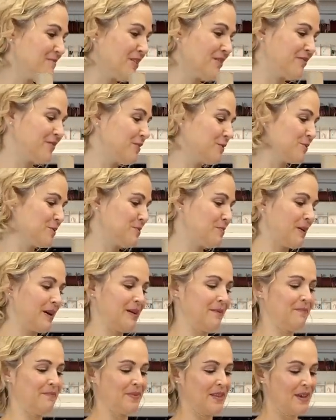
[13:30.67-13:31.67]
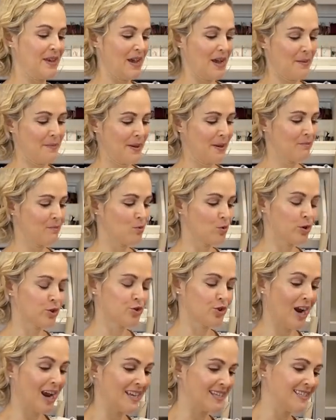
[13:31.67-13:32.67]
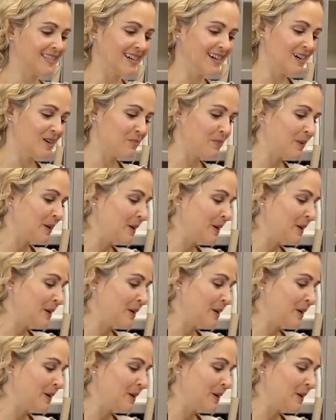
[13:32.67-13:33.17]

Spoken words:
feels a bit more dressed up.